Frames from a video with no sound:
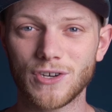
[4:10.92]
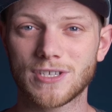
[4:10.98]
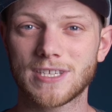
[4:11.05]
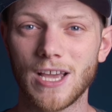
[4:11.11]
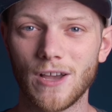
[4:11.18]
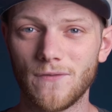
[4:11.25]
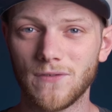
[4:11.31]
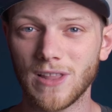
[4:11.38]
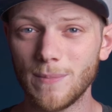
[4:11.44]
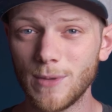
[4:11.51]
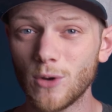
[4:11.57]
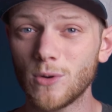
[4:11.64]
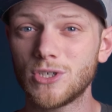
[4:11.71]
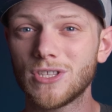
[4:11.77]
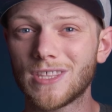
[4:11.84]
for yourself, let me
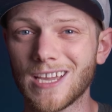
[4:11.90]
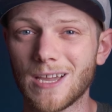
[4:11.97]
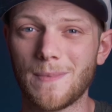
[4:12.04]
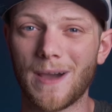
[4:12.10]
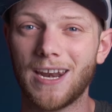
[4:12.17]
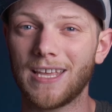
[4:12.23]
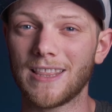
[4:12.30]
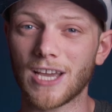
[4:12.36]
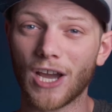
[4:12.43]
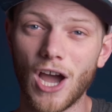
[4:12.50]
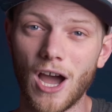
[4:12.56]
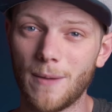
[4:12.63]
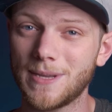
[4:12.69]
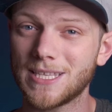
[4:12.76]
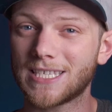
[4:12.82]
know what you think about it in the
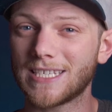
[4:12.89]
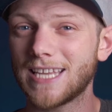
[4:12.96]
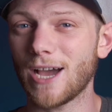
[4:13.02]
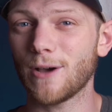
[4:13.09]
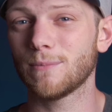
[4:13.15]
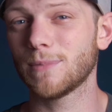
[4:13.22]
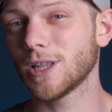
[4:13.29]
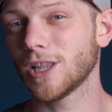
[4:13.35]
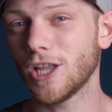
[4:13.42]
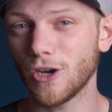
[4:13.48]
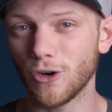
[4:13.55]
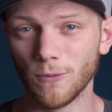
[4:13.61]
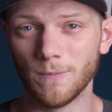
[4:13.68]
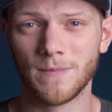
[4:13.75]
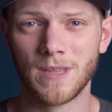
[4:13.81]
comments down
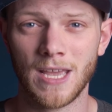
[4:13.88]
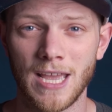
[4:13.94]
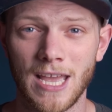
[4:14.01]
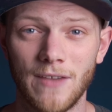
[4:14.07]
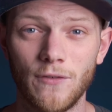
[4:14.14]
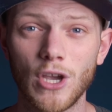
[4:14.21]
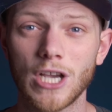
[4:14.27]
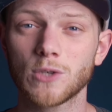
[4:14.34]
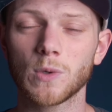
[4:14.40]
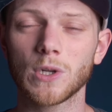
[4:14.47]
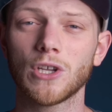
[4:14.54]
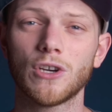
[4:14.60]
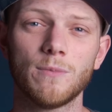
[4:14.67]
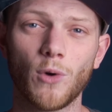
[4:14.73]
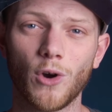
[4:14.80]
below. If you guys want to
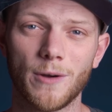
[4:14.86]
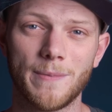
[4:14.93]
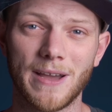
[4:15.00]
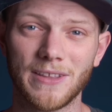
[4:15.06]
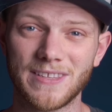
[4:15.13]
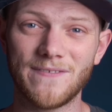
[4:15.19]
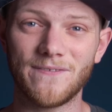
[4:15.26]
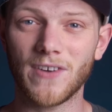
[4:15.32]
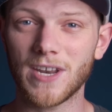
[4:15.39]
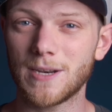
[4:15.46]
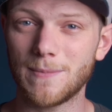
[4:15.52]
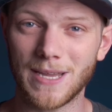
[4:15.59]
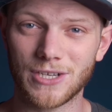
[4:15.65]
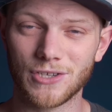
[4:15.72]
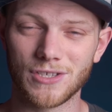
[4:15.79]
learn more about the
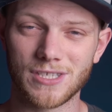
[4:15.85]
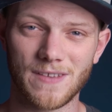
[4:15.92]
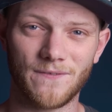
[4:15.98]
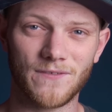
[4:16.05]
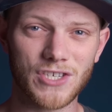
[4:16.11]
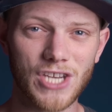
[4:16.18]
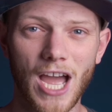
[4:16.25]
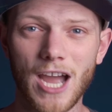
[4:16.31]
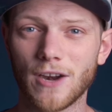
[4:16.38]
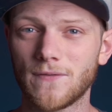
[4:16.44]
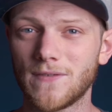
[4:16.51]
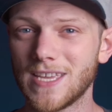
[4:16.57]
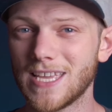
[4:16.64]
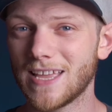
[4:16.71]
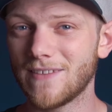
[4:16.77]
fundamentals of
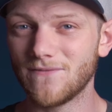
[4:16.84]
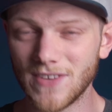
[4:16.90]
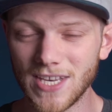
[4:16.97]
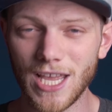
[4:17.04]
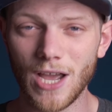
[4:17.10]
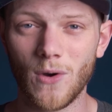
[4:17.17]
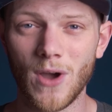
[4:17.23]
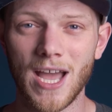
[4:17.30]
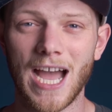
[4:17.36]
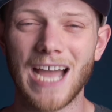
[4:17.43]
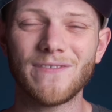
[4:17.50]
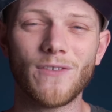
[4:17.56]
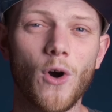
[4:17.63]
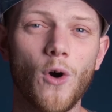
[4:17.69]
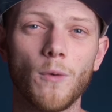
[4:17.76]
photography and video, I
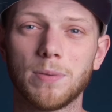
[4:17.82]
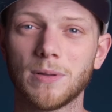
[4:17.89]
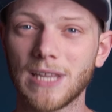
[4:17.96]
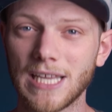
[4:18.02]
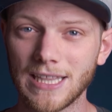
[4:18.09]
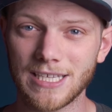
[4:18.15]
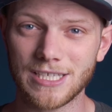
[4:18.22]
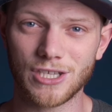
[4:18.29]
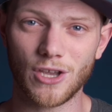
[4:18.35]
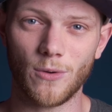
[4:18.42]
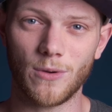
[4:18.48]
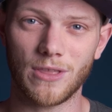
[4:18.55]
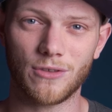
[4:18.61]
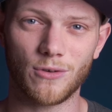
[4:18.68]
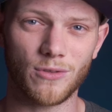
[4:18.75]
have a whole playlist
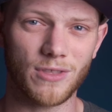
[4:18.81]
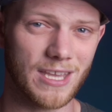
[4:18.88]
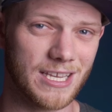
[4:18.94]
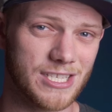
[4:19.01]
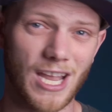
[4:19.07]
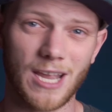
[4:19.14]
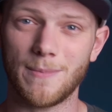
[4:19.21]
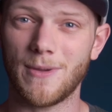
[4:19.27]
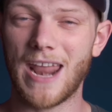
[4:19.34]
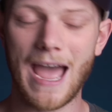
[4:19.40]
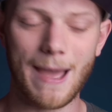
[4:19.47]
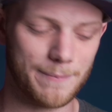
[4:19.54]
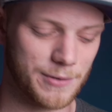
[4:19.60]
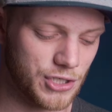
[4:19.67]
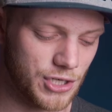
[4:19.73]
going through things talking about
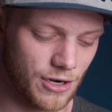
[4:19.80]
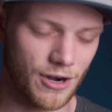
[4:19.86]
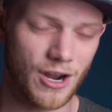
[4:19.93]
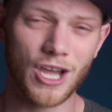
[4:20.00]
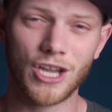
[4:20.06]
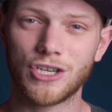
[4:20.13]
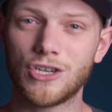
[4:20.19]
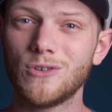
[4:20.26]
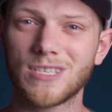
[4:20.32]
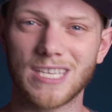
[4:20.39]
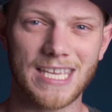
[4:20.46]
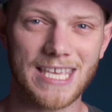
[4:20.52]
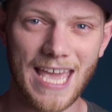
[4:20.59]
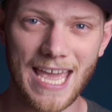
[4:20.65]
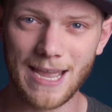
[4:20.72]
aperture,
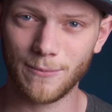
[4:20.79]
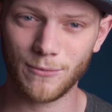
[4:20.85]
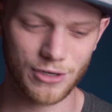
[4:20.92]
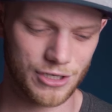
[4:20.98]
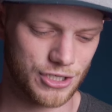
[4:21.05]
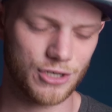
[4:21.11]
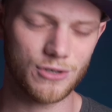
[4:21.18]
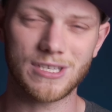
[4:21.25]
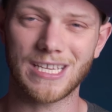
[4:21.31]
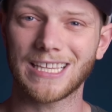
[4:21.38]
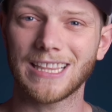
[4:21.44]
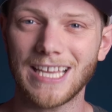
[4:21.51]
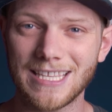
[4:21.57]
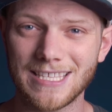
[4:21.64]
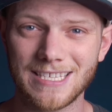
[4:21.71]
choosing cameras,
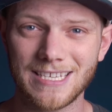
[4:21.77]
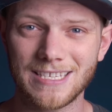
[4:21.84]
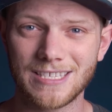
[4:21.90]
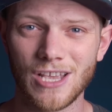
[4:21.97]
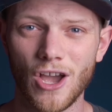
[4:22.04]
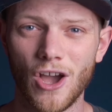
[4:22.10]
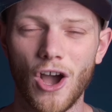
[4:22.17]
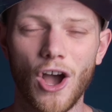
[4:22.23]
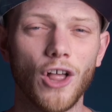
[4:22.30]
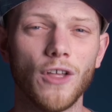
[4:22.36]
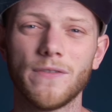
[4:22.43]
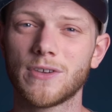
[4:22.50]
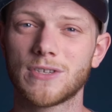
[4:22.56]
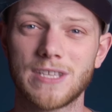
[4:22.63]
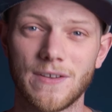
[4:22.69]
choosing lenses, all of
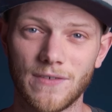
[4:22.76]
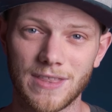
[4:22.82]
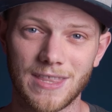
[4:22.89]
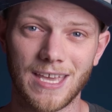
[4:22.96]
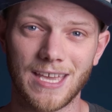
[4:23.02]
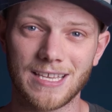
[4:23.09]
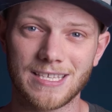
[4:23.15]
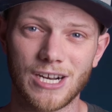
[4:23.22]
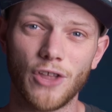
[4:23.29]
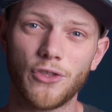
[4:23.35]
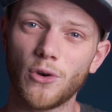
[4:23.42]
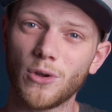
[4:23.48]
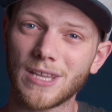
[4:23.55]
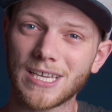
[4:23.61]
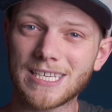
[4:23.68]
those different things, and I'll
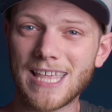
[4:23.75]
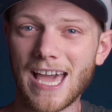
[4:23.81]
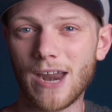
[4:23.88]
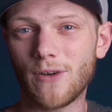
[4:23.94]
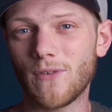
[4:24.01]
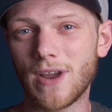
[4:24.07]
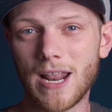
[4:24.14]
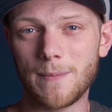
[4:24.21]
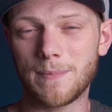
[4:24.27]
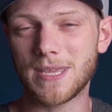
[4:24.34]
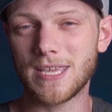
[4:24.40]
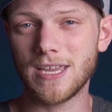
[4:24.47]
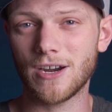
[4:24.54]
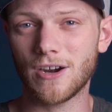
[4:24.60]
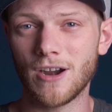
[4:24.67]
throw a link to that right up
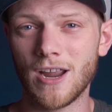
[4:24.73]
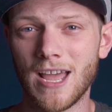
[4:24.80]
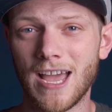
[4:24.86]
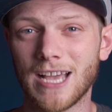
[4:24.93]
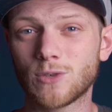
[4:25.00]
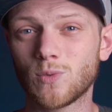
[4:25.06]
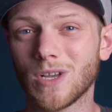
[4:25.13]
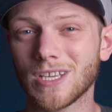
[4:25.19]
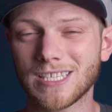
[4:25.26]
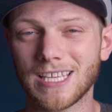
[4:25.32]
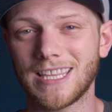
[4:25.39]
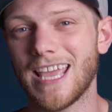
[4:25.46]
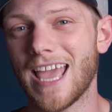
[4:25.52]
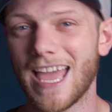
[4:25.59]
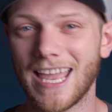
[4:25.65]
here as well as at
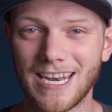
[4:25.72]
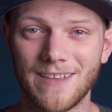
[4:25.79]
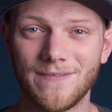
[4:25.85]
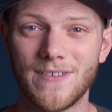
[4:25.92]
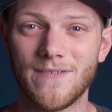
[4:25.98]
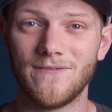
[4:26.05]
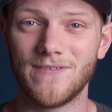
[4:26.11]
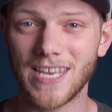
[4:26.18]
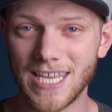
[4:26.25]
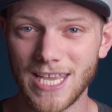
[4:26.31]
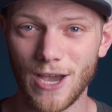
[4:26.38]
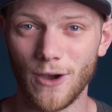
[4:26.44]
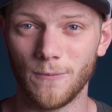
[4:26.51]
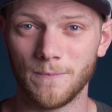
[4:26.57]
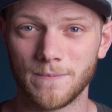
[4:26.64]
the end of the
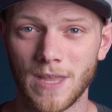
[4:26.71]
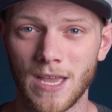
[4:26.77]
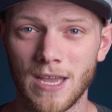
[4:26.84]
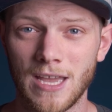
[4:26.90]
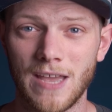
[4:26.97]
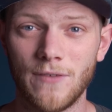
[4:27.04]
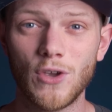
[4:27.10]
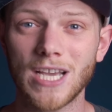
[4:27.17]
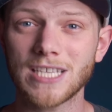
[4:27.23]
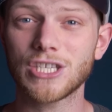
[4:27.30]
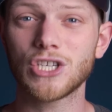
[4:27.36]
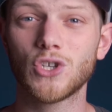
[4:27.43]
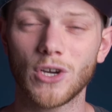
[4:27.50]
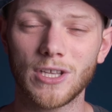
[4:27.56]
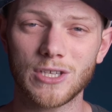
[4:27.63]
video. If you guys
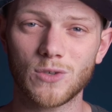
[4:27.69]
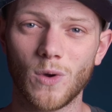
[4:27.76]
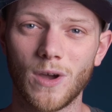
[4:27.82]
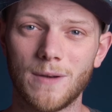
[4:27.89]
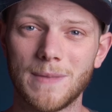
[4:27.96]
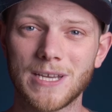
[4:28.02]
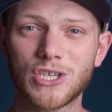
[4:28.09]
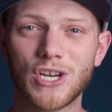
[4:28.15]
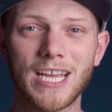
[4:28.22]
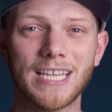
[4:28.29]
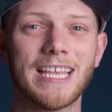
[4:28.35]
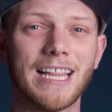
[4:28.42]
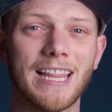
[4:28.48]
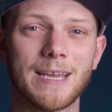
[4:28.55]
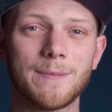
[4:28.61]
enjoy this one, make sure to hit
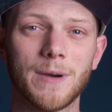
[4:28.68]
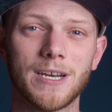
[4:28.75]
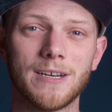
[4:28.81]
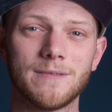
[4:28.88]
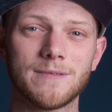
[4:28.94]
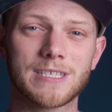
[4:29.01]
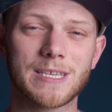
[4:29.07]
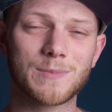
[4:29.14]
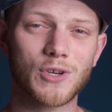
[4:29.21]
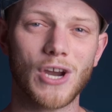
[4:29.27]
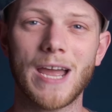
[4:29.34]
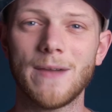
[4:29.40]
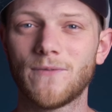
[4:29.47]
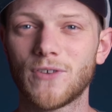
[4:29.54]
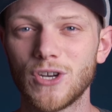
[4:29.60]
that like button,
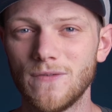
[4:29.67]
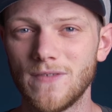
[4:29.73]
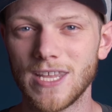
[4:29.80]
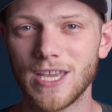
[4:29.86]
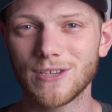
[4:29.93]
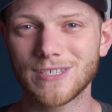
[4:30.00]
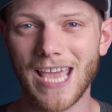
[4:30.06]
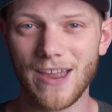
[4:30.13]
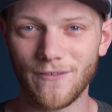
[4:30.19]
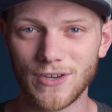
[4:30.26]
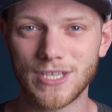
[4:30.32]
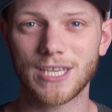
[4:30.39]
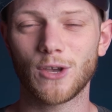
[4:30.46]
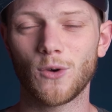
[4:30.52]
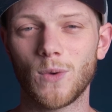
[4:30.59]
subscribe for new videos every
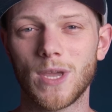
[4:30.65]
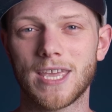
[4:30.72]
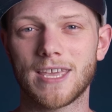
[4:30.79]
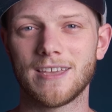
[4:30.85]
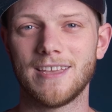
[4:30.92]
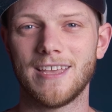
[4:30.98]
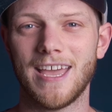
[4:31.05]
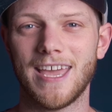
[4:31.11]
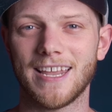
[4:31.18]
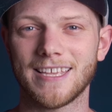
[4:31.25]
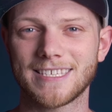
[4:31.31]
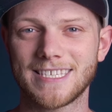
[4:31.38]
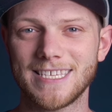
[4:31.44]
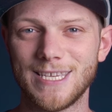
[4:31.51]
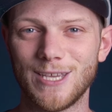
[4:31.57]
single week, and I'll
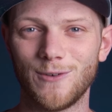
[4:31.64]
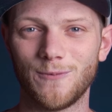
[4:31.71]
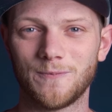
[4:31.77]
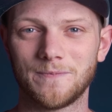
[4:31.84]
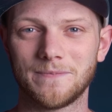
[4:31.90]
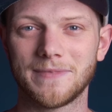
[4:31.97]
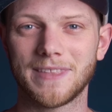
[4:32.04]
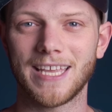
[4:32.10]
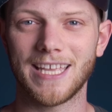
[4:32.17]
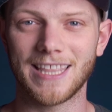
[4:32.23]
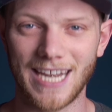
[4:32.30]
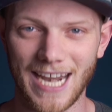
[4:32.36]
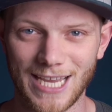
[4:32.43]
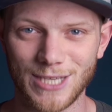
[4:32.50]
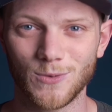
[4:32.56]
see you in
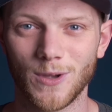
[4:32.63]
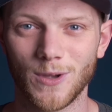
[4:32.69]
the next